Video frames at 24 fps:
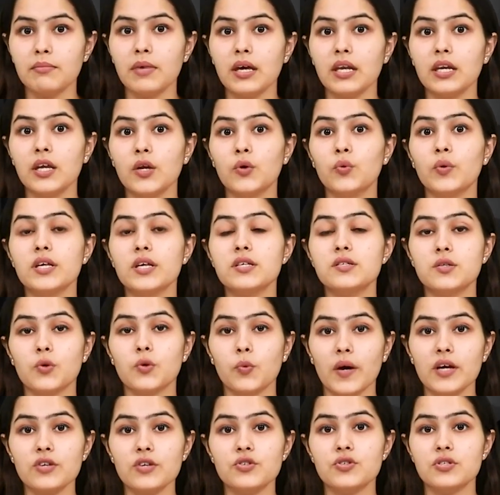many raised
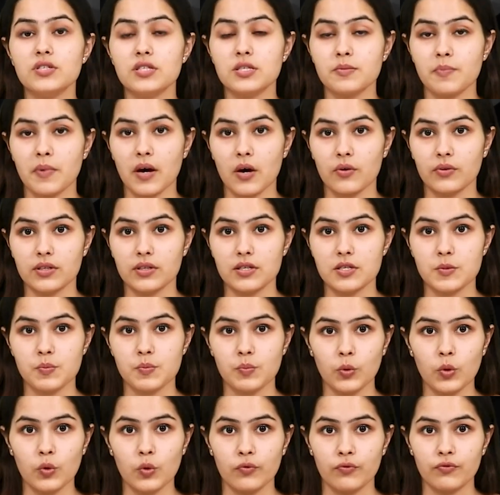questions about this
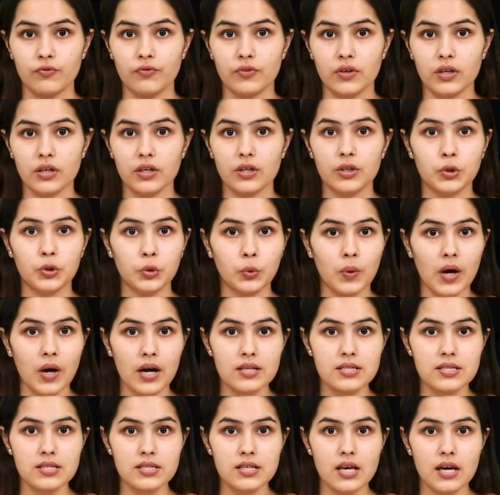move. To
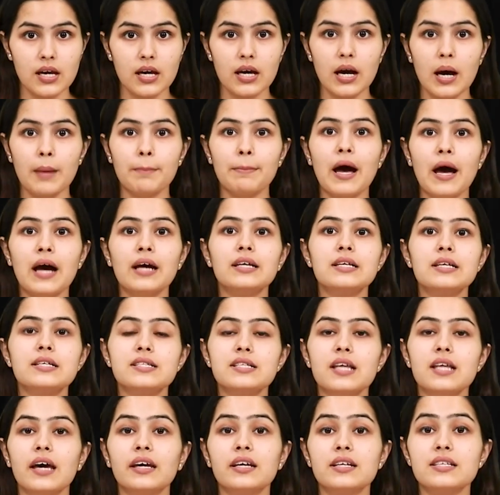us, a bank
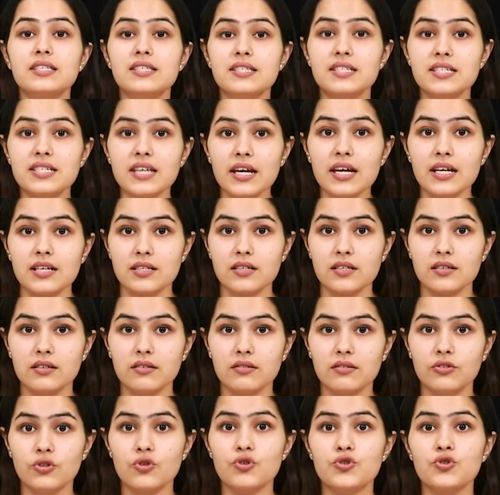is like a state.
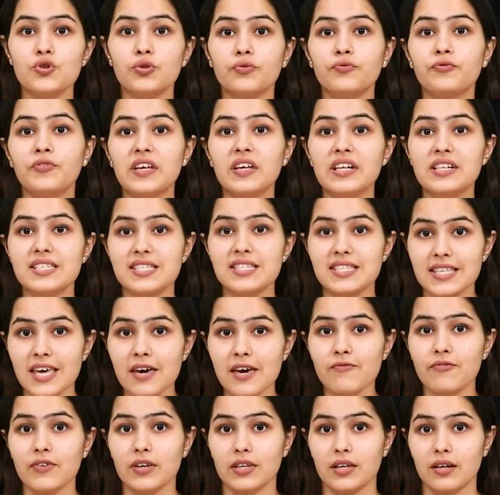You should feel
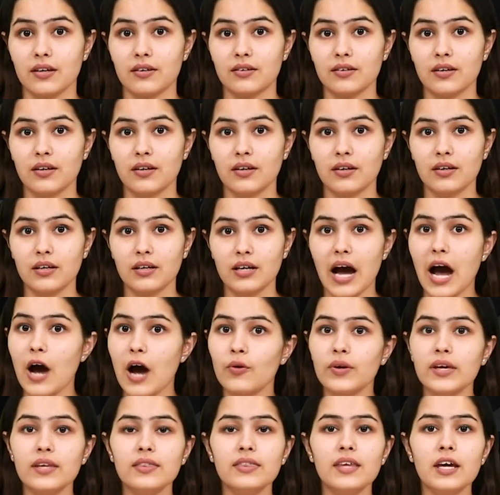safe with it.
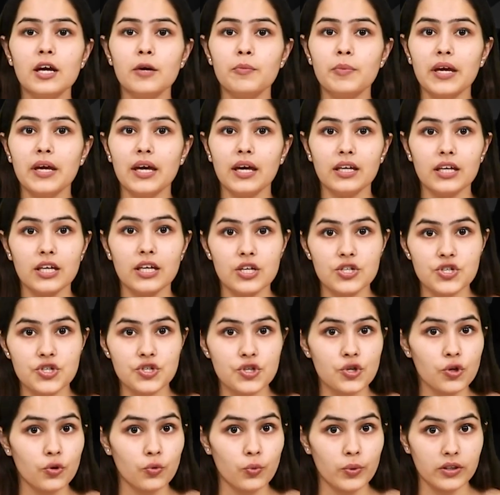How can there be any
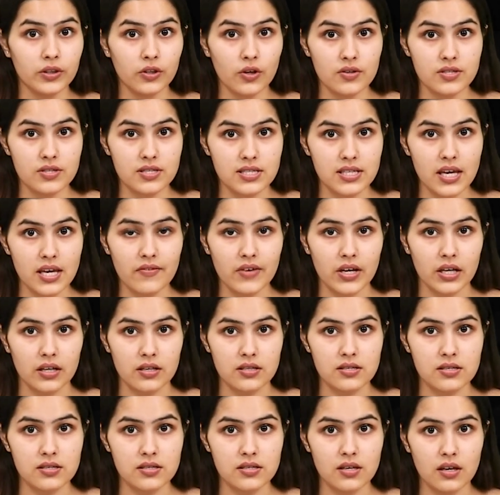issue with your
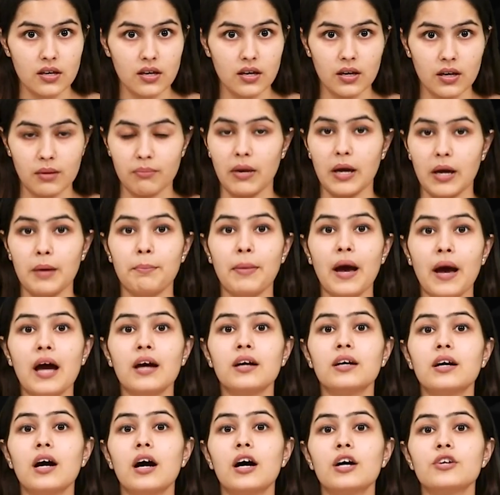savings? My
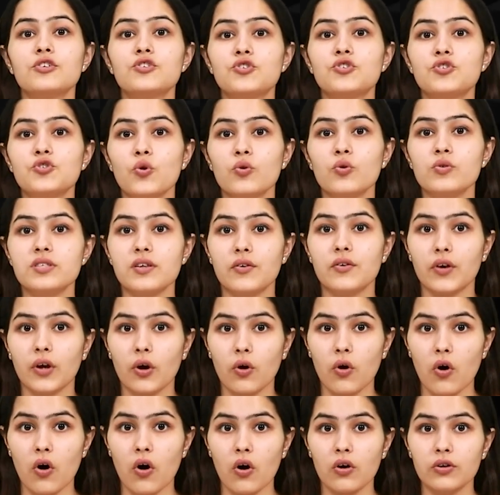bank card shows a
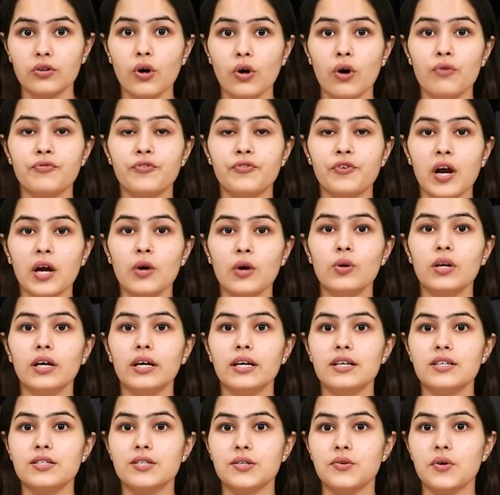record of regular
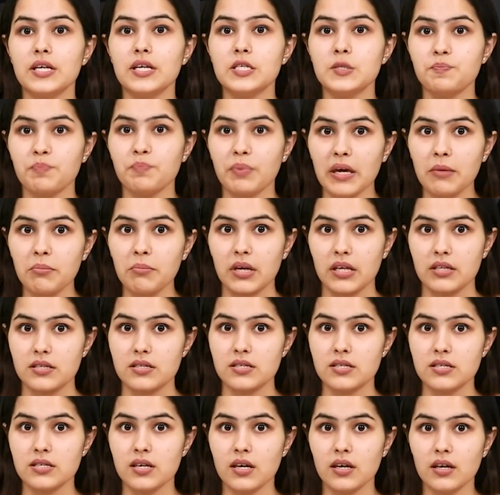interest
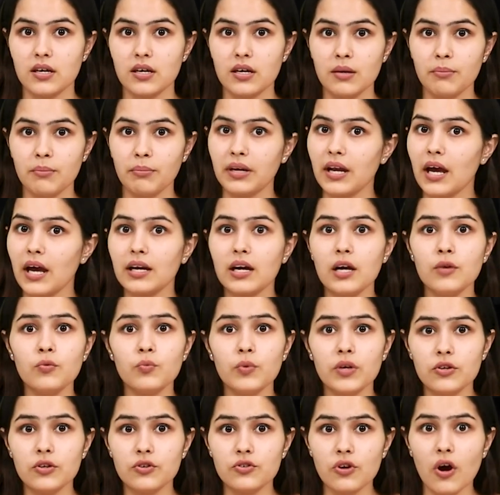payments, but I can't
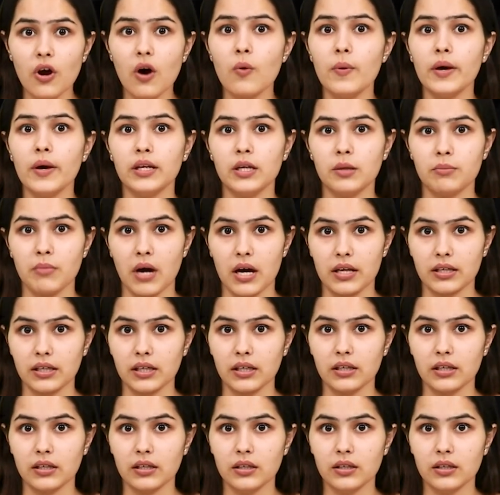withdraw any
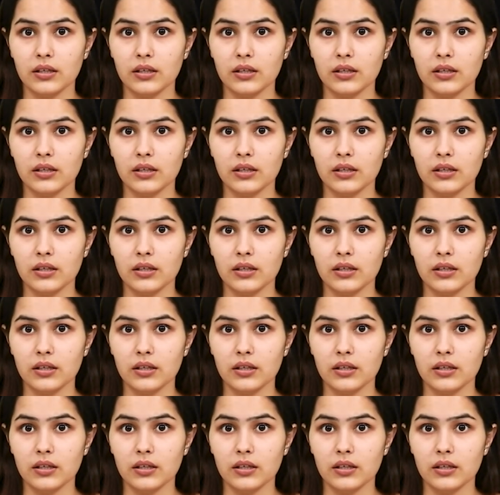money.